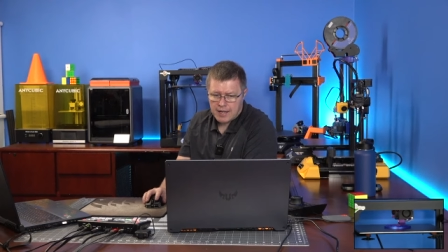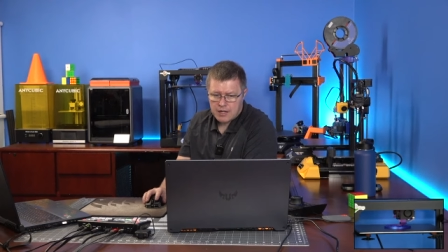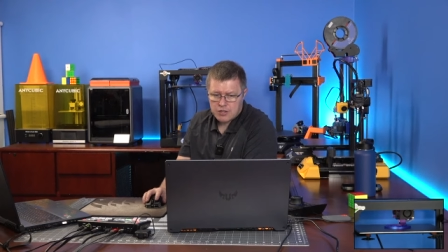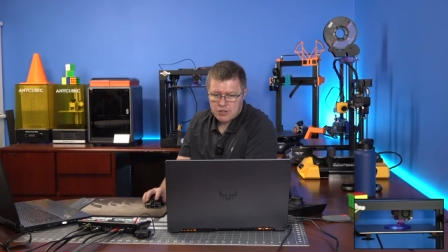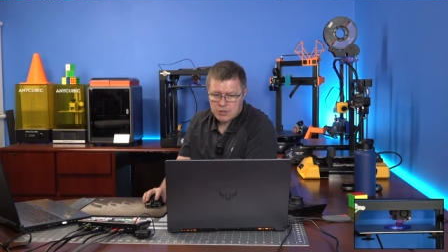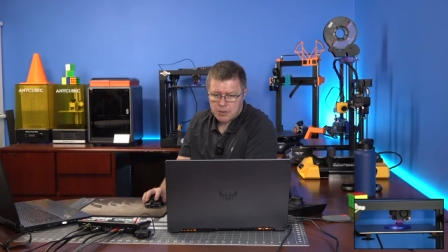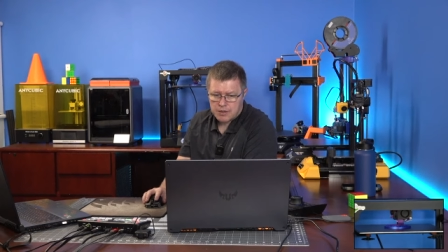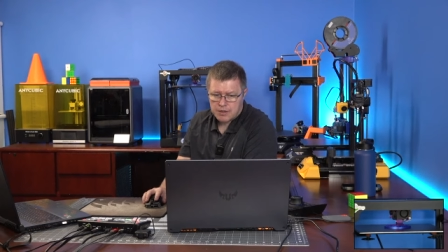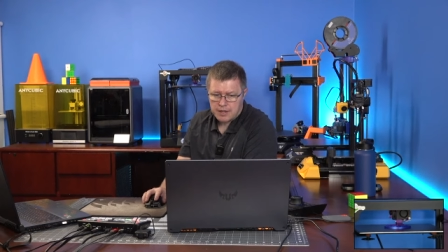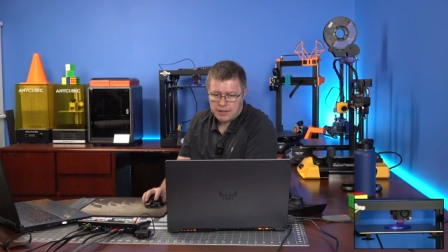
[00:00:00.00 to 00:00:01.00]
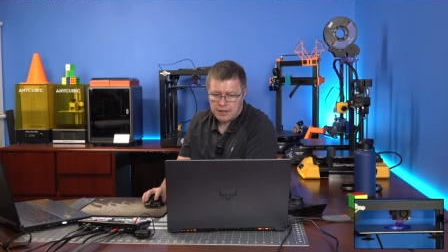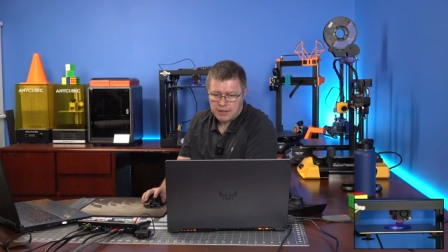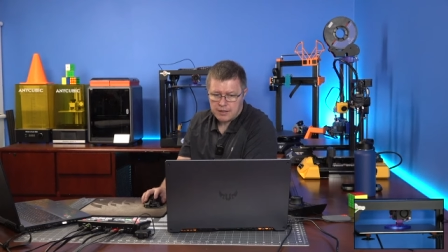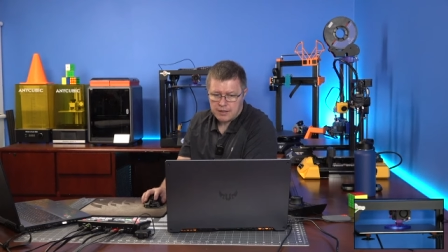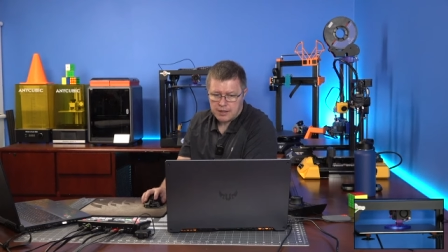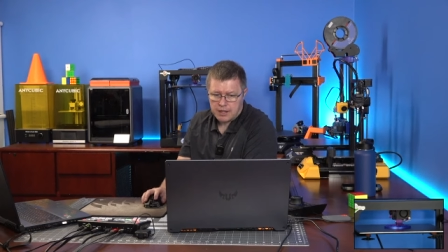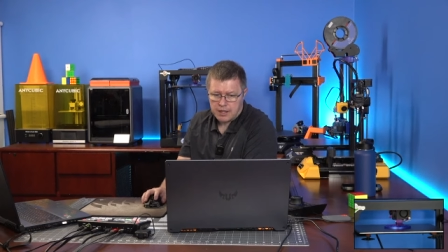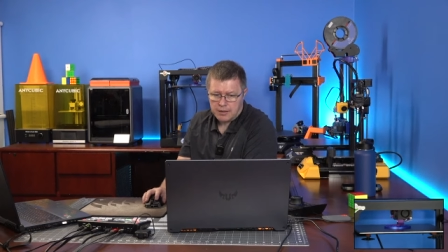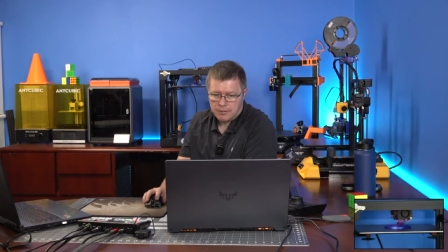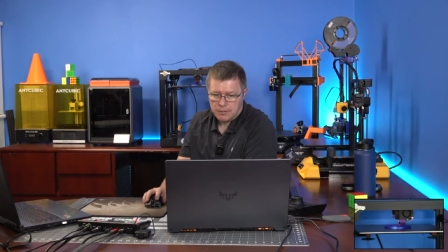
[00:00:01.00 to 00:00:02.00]
issues with it
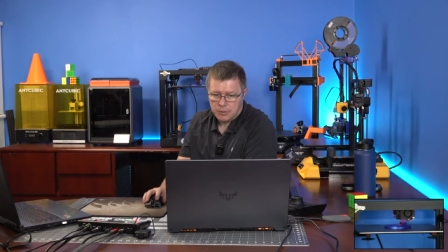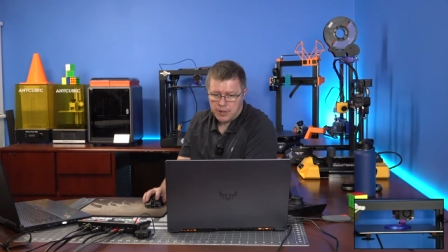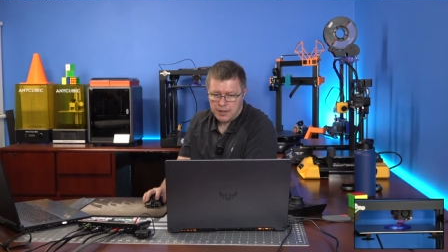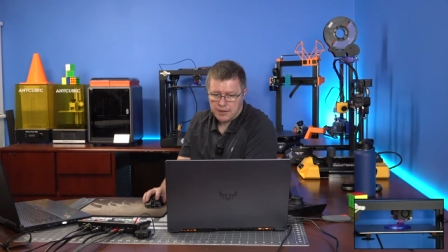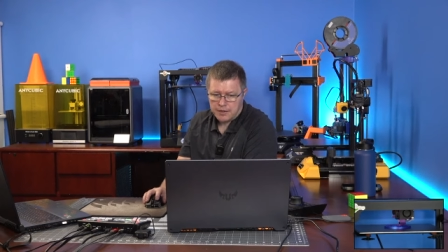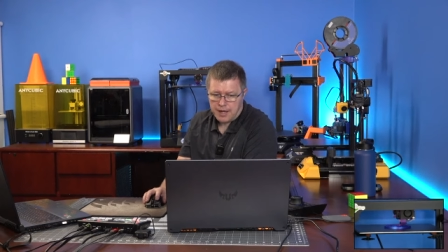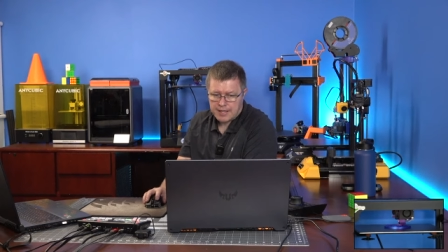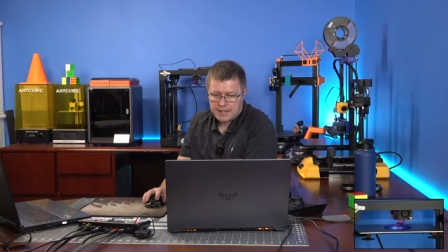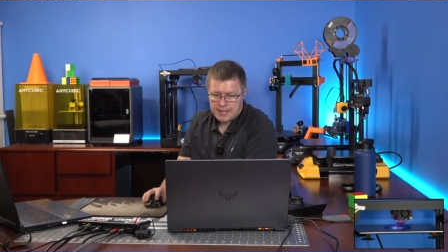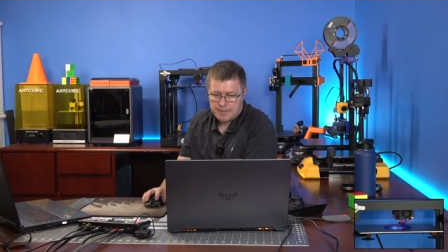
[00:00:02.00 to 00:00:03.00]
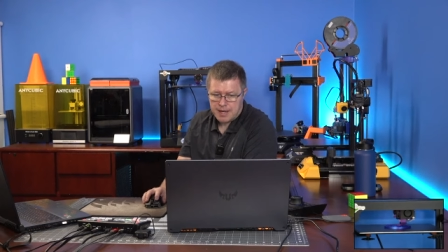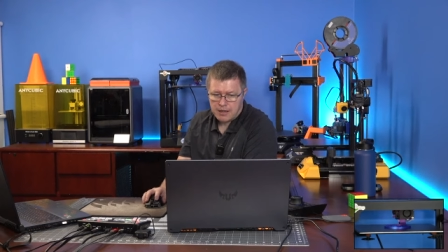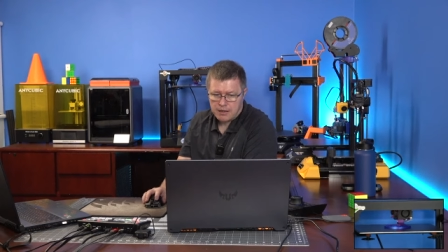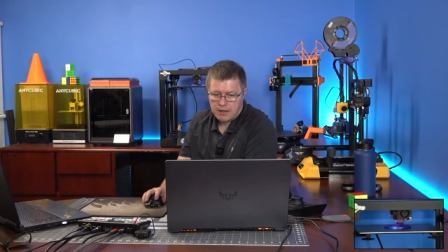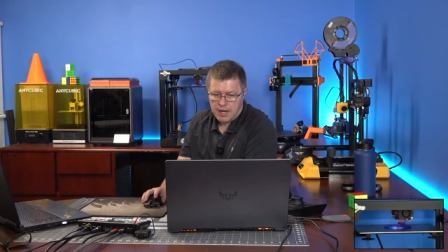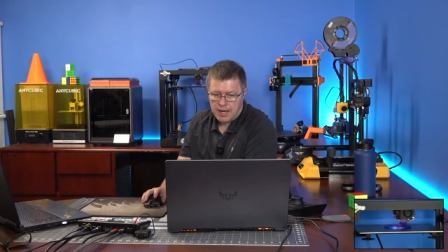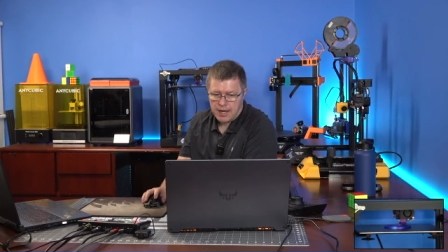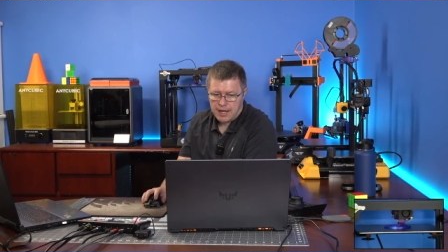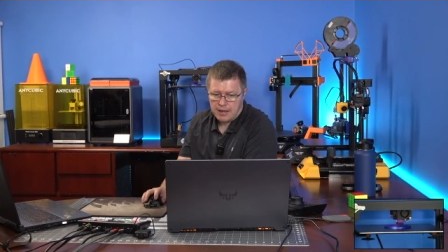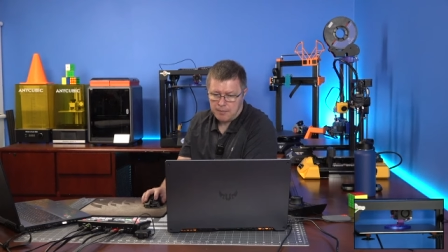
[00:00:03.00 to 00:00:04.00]
um, with Idea Maker
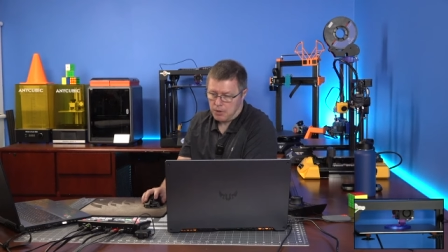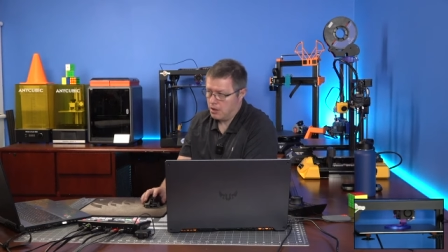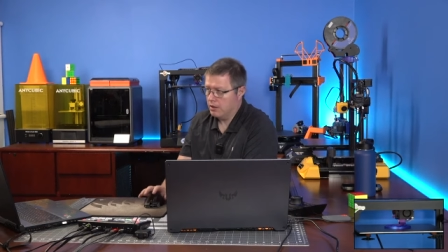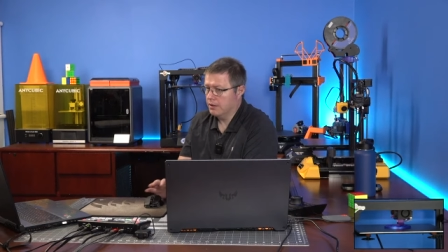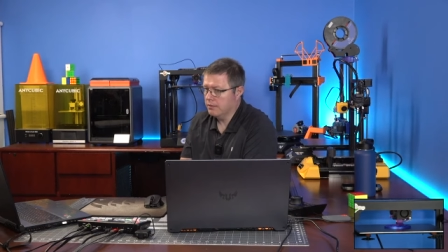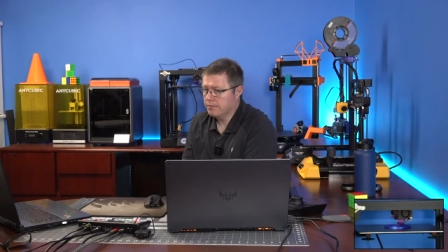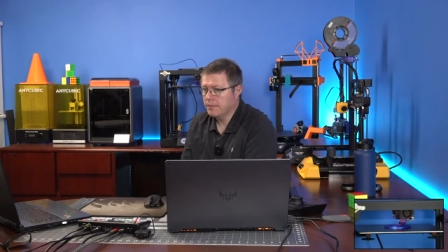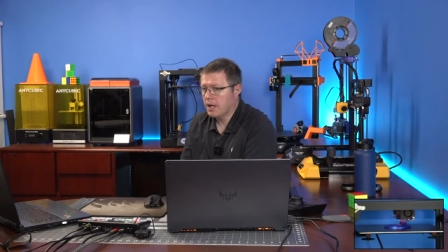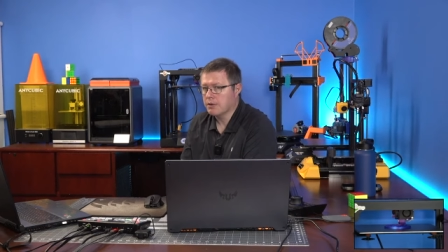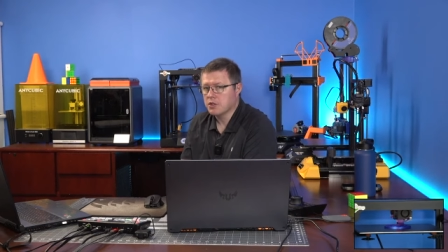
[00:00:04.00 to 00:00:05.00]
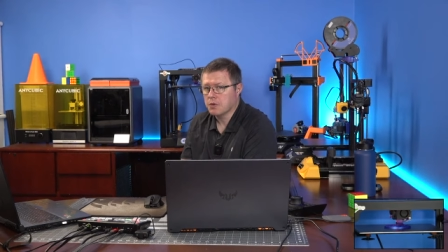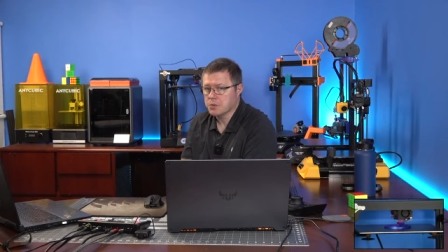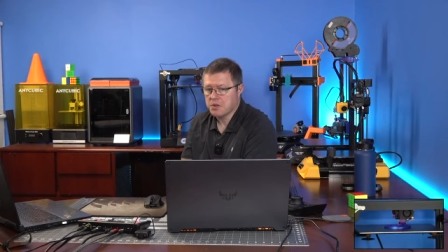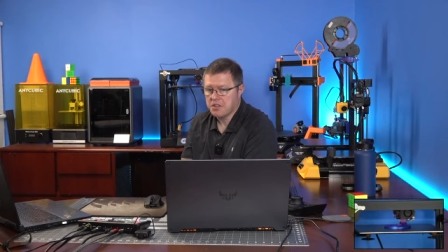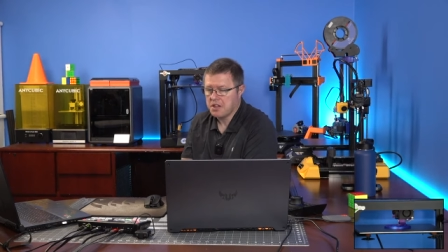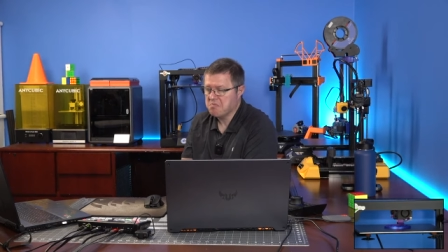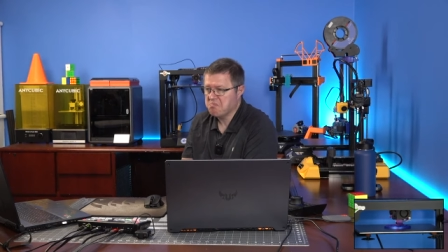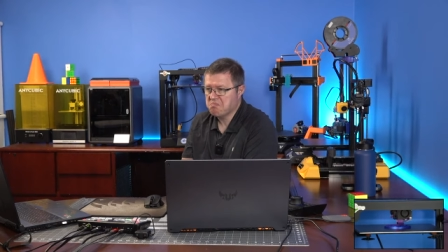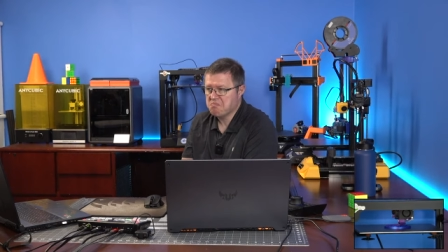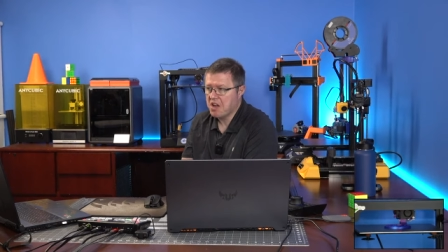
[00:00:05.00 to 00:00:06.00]
and Marlin. I was always within
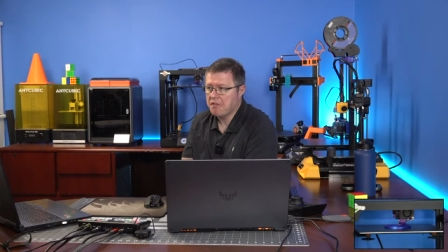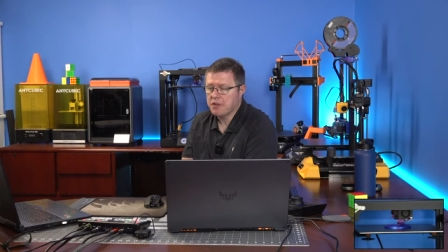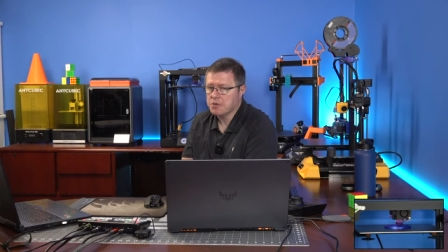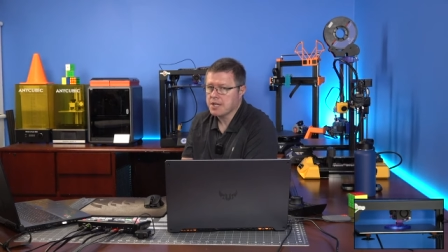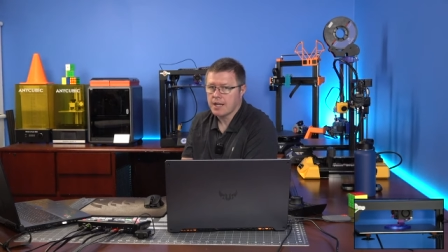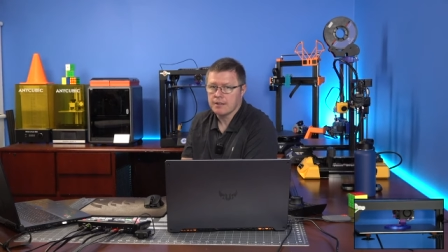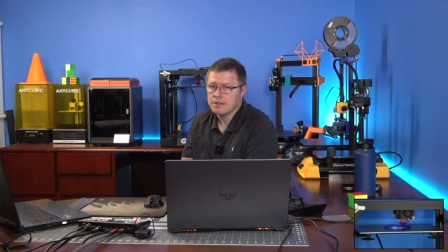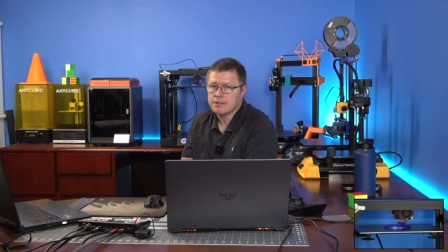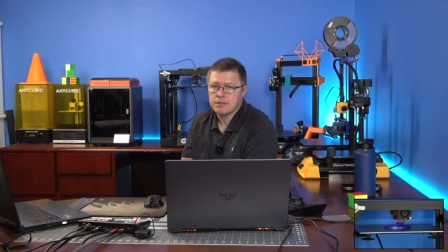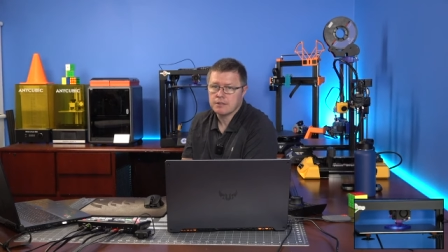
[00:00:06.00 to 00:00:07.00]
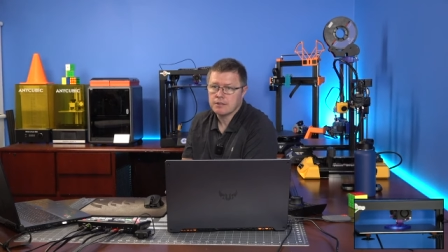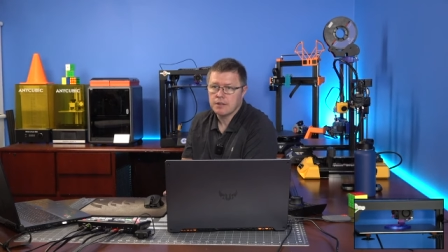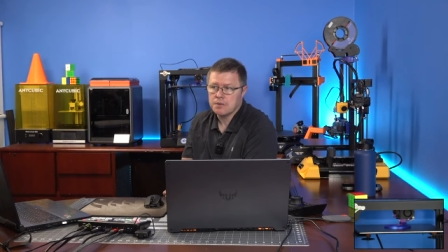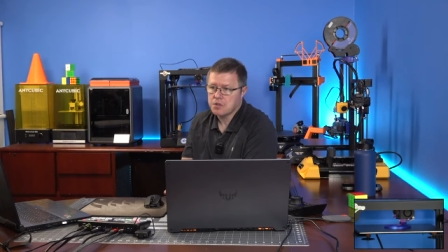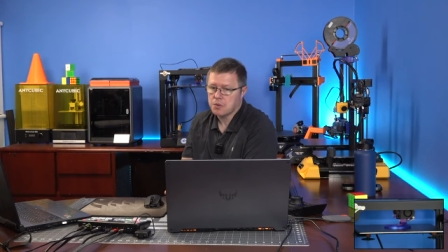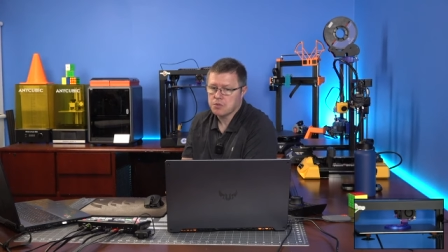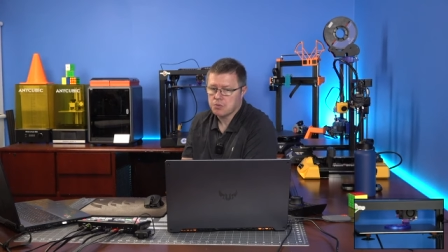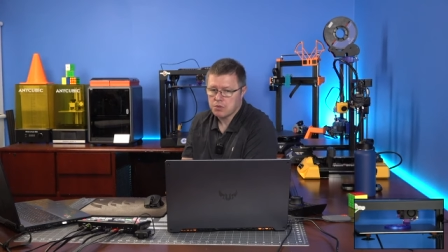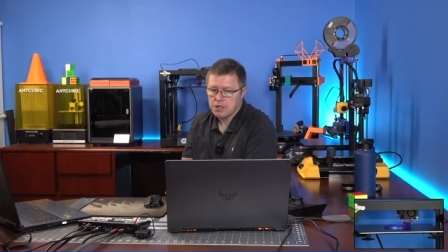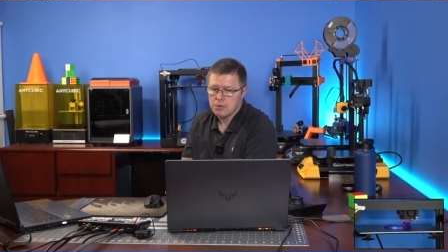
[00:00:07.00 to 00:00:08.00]
a few seconds. It was always
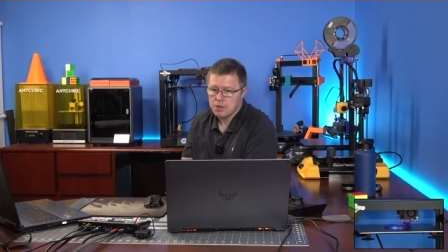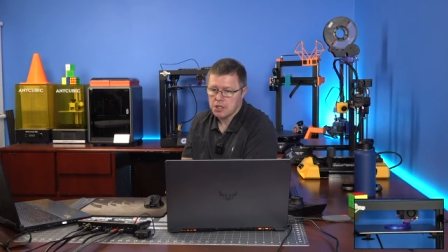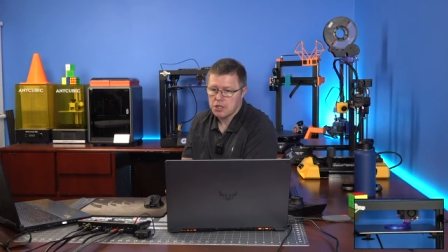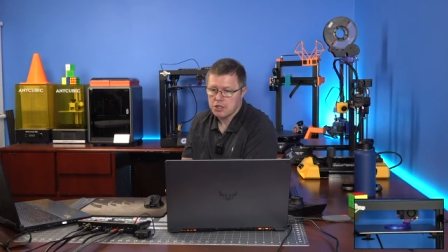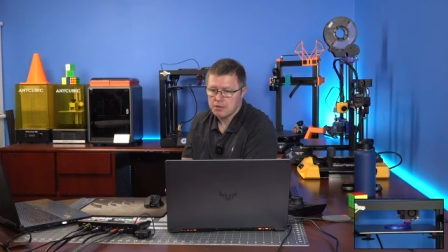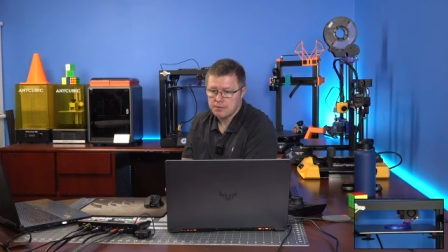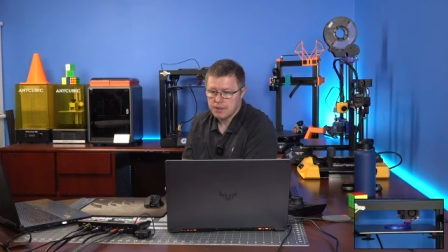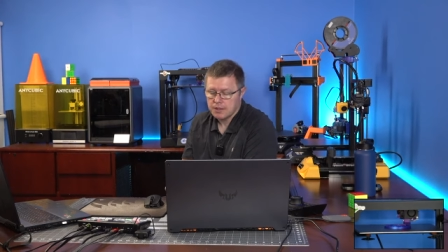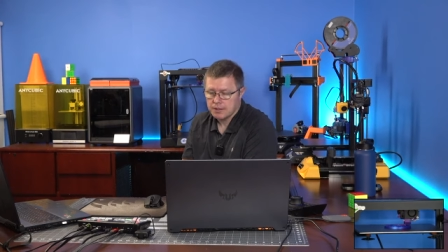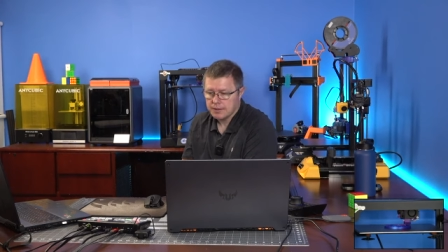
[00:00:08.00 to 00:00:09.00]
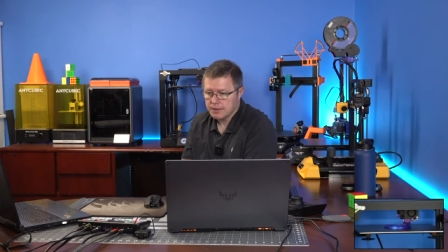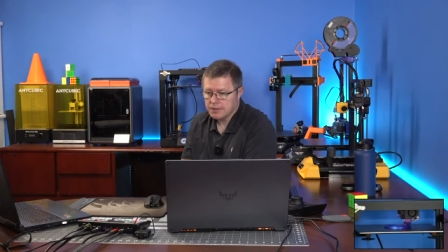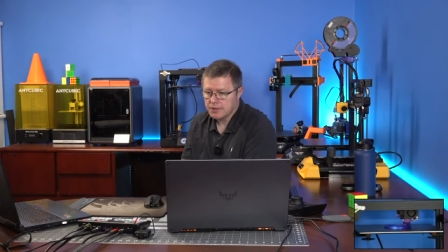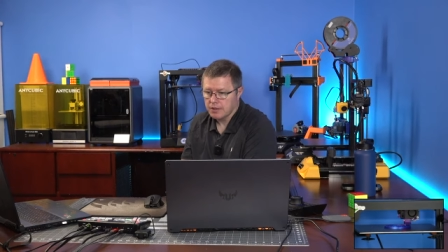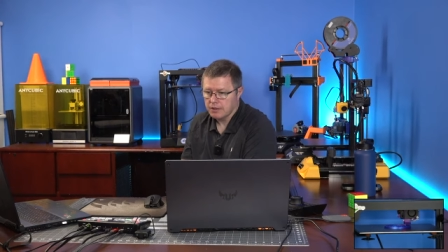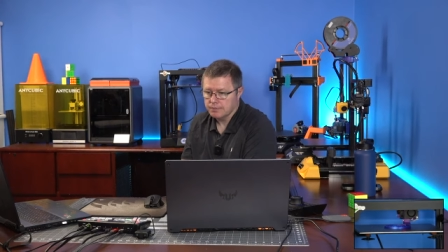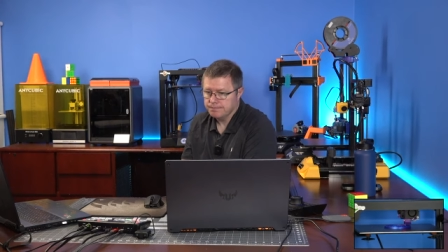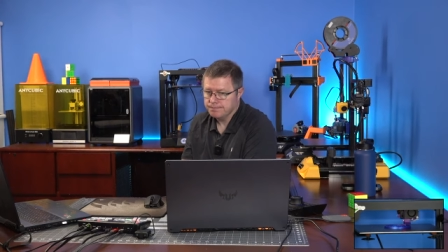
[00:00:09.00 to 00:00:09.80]
really, really good. So